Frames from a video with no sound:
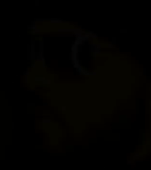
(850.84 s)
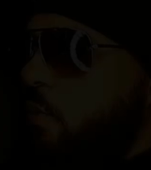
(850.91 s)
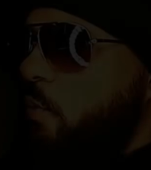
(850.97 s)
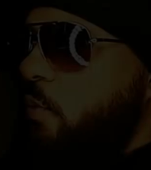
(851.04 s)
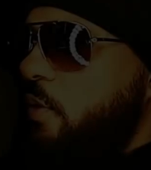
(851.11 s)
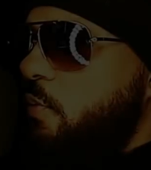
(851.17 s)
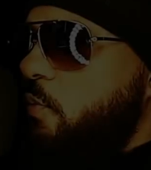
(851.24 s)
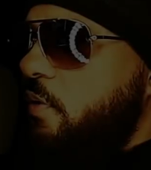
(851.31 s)

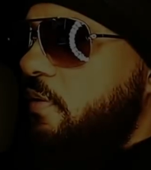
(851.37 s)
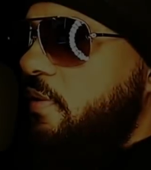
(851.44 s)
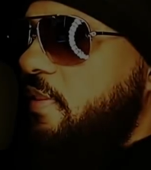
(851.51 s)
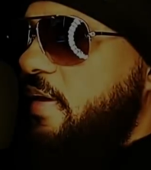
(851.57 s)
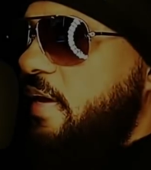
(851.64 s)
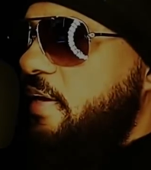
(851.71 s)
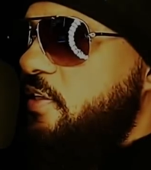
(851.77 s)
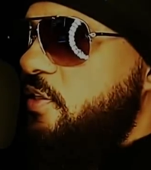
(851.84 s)
when will
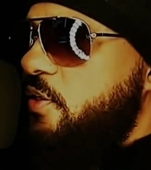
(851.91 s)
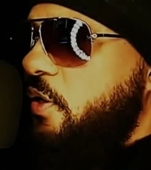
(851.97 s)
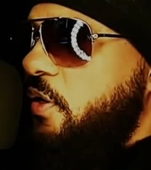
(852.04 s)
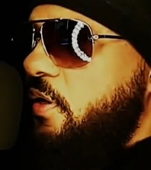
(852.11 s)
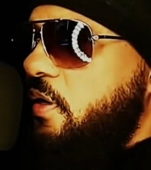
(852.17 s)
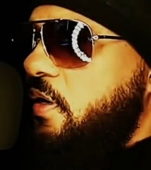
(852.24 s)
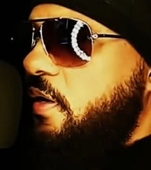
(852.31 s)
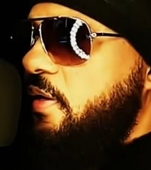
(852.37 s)
they
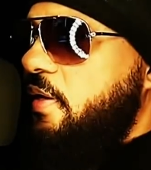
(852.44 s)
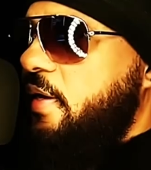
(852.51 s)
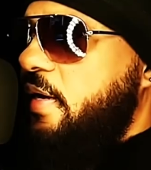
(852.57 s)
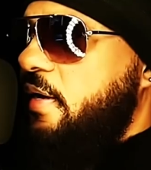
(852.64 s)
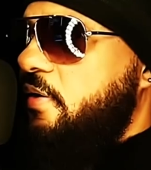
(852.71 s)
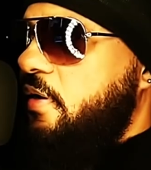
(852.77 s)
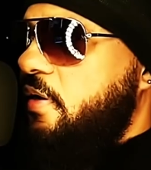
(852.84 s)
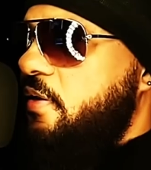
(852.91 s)
start calling
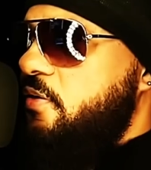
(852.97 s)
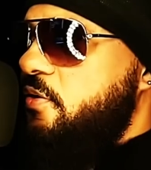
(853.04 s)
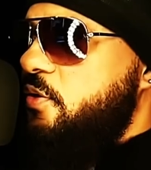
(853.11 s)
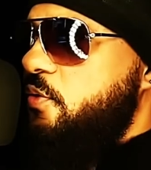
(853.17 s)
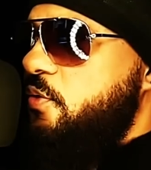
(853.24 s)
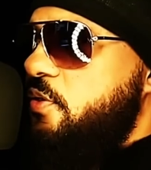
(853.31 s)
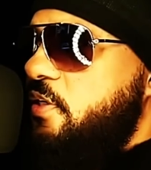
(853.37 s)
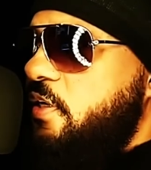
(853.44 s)
out others
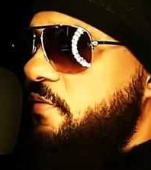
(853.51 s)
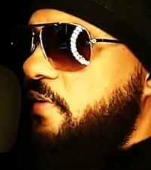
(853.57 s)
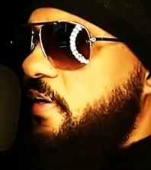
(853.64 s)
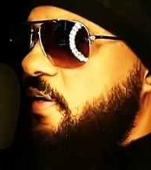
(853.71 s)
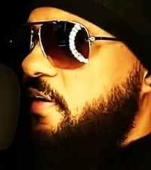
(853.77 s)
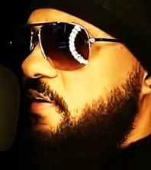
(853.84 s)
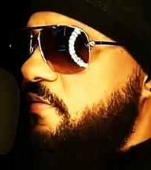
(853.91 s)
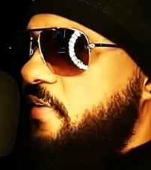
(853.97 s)
who self
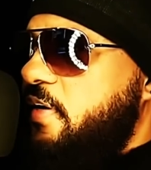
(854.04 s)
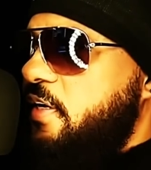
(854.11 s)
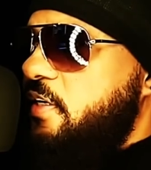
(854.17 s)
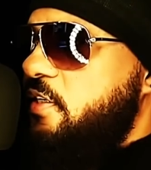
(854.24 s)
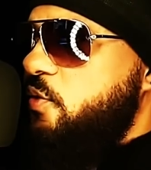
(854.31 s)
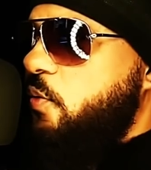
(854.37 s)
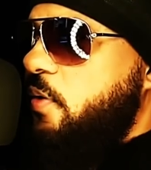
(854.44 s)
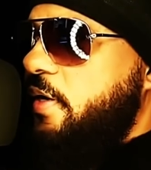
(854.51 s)
identify
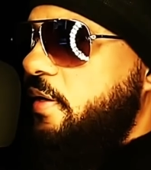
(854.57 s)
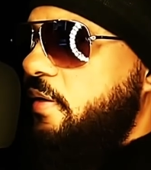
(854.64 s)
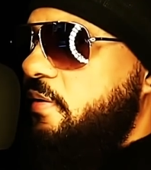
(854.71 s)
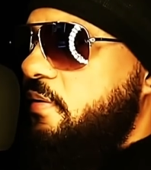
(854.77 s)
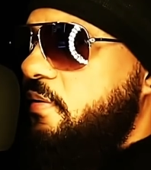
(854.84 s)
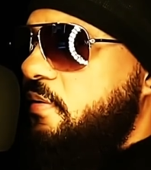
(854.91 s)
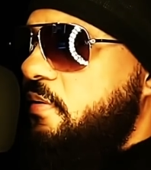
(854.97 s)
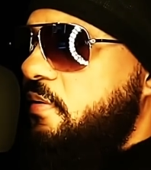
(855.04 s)
as white?
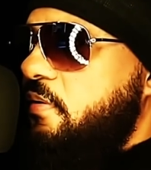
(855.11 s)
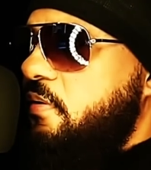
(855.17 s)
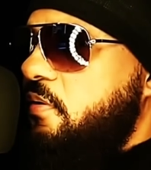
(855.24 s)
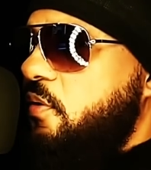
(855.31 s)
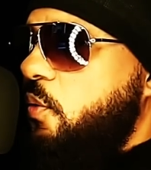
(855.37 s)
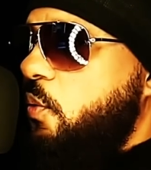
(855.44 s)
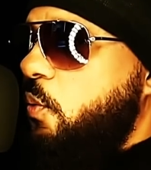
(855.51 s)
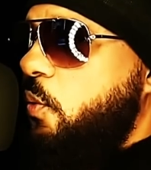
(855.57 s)

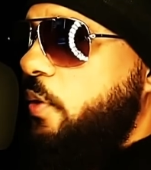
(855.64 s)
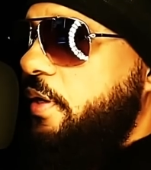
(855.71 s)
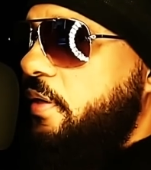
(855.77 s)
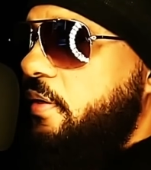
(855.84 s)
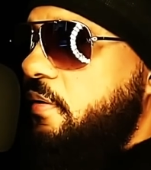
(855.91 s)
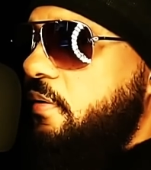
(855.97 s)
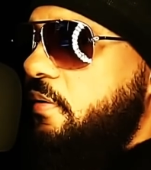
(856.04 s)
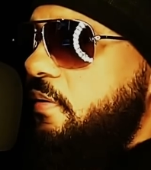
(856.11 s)

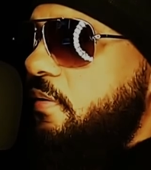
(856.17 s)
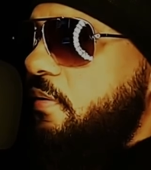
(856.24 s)
When?